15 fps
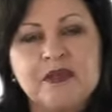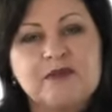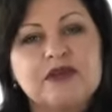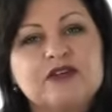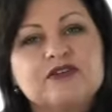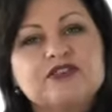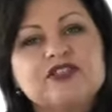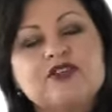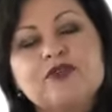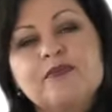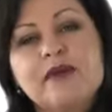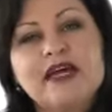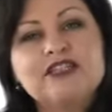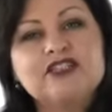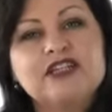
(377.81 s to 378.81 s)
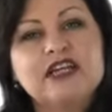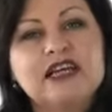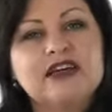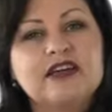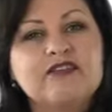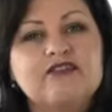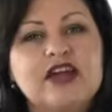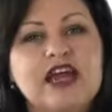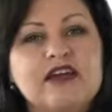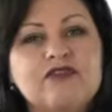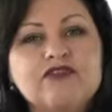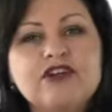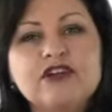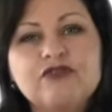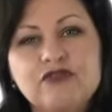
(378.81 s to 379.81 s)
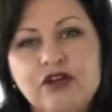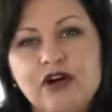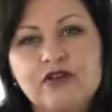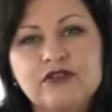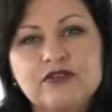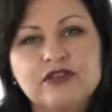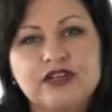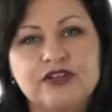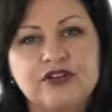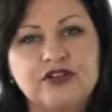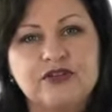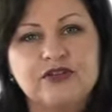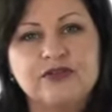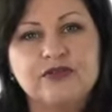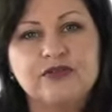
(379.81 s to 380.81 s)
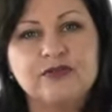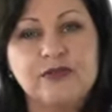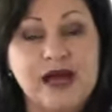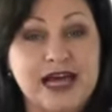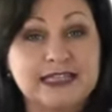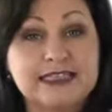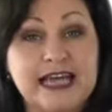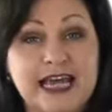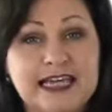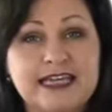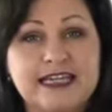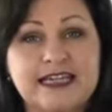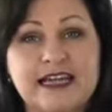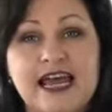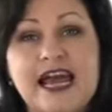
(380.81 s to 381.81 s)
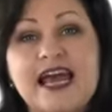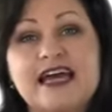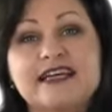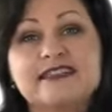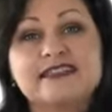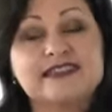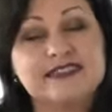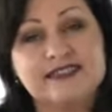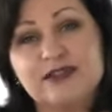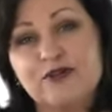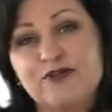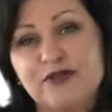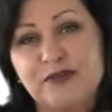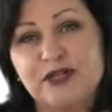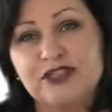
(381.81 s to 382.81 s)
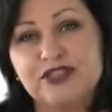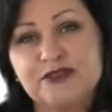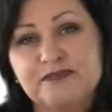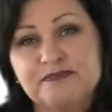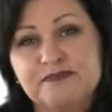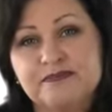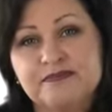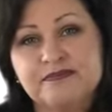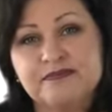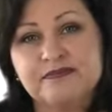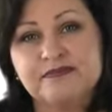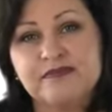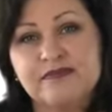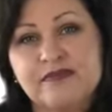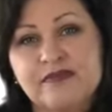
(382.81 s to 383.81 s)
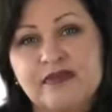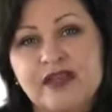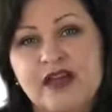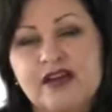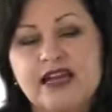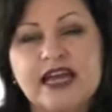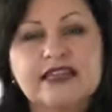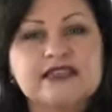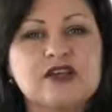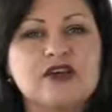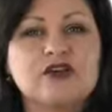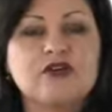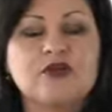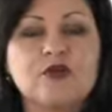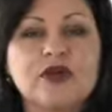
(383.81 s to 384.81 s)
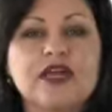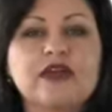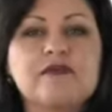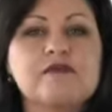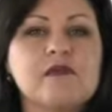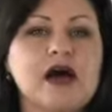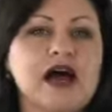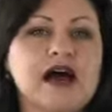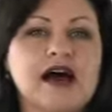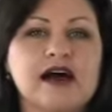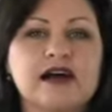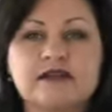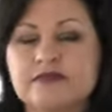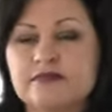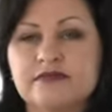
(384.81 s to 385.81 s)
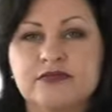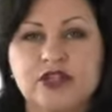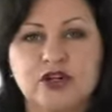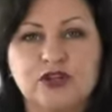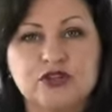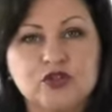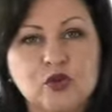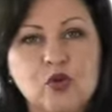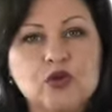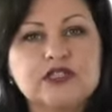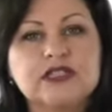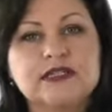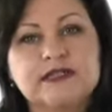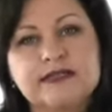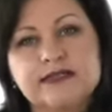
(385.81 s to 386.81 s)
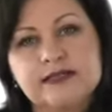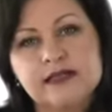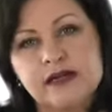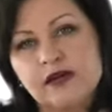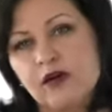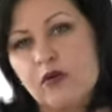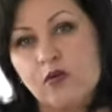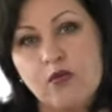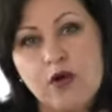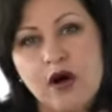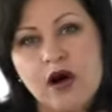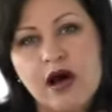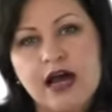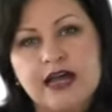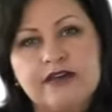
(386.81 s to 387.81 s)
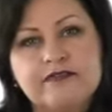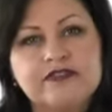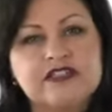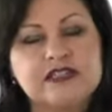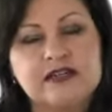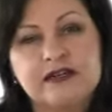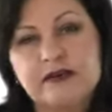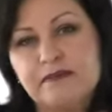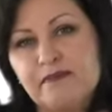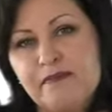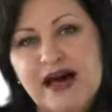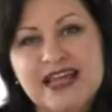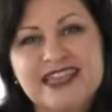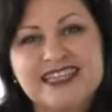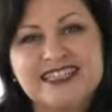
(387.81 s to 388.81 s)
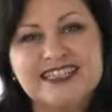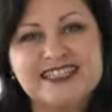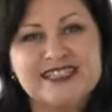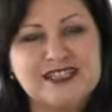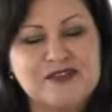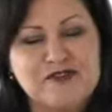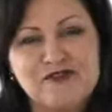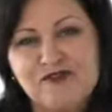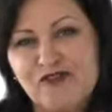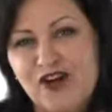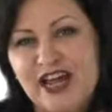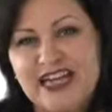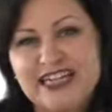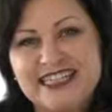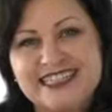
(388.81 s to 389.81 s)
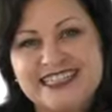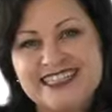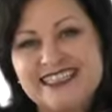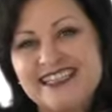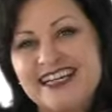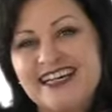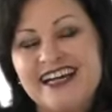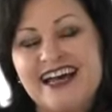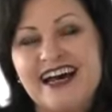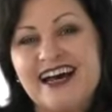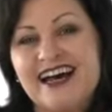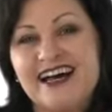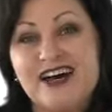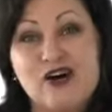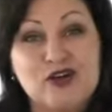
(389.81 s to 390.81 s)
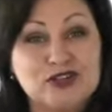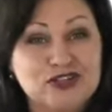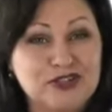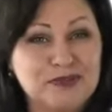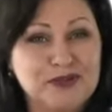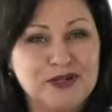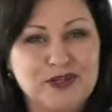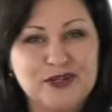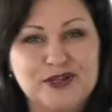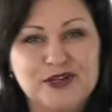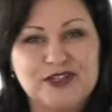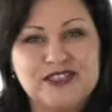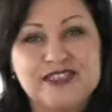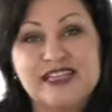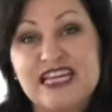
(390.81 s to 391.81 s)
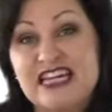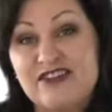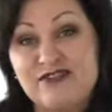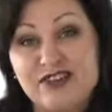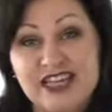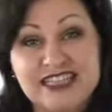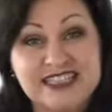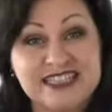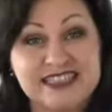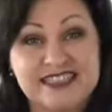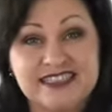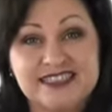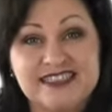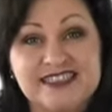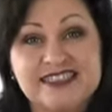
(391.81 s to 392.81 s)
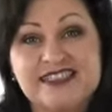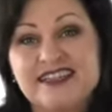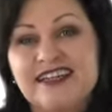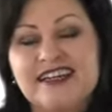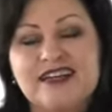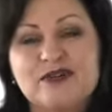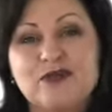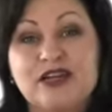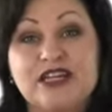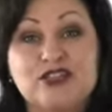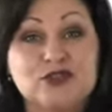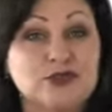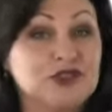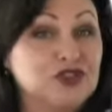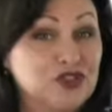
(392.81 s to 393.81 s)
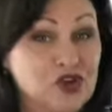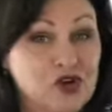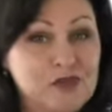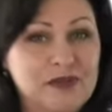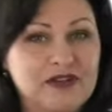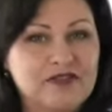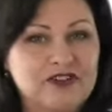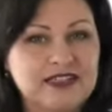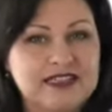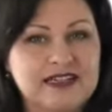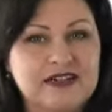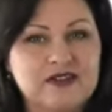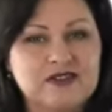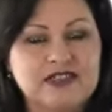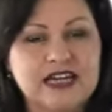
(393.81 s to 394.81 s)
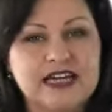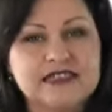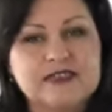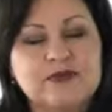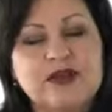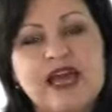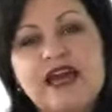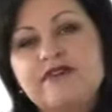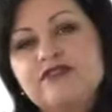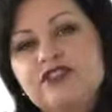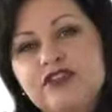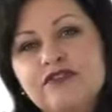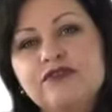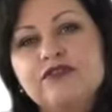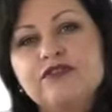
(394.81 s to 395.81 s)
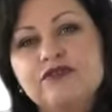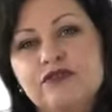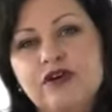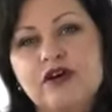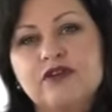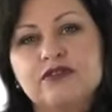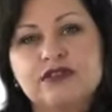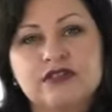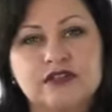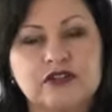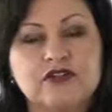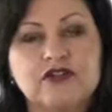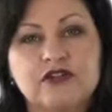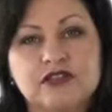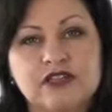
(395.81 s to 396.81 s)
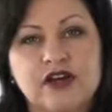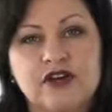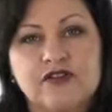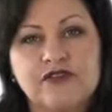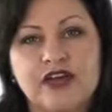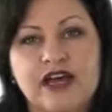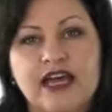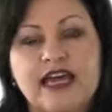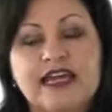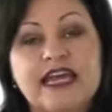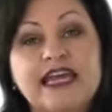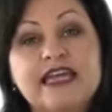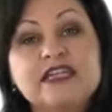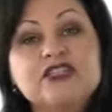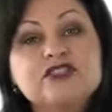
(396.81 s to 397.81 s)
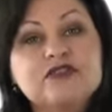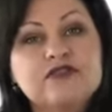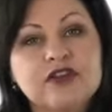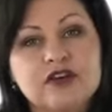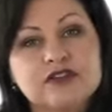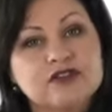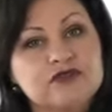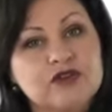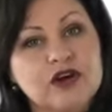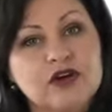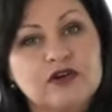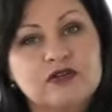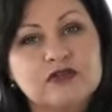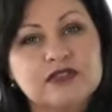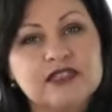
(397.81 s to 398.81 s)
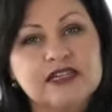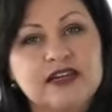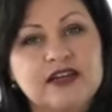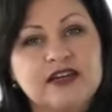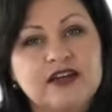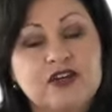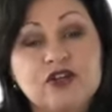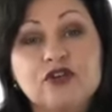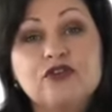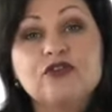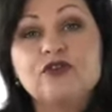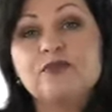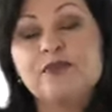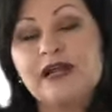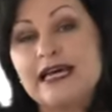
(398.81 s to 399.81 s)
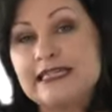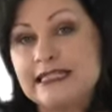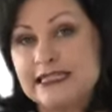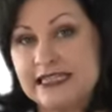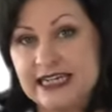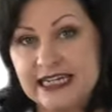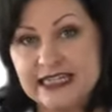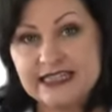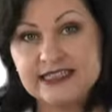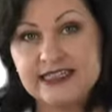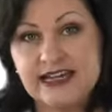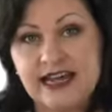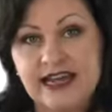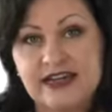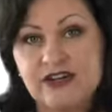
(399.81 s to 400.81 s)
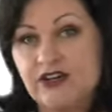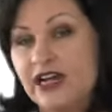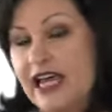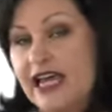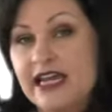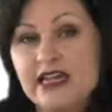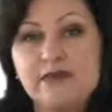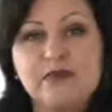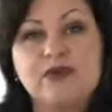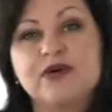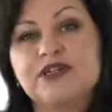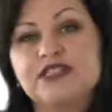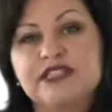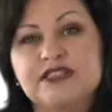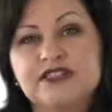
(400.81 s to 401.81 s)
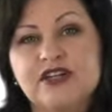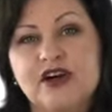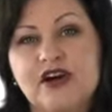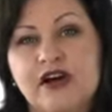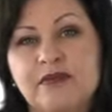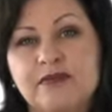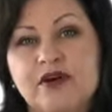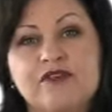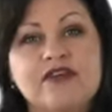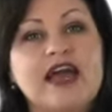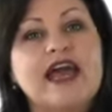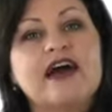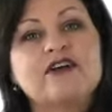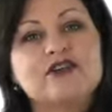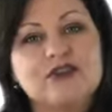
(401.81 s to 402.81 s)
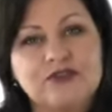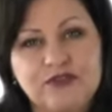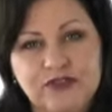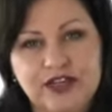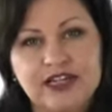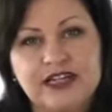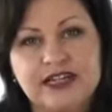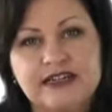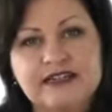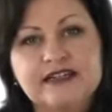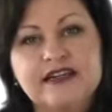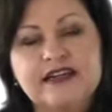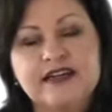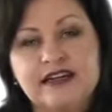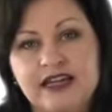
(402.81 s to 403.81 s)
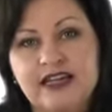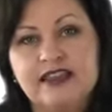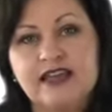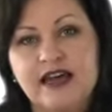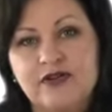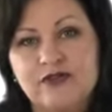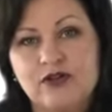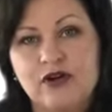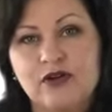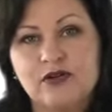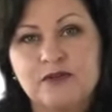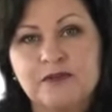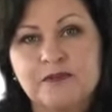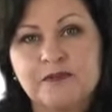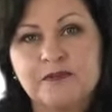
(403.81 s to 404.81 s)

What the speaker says: Because you imagine every role that you partake in has a self-image. Okay, so we are, daughters, wives, mothers, friends, entrepreneurs, investors. We do a job every single day. So we have different roles that cross over, and each of those roles, you could place an indicator at any point in time of how you're feeling in that role.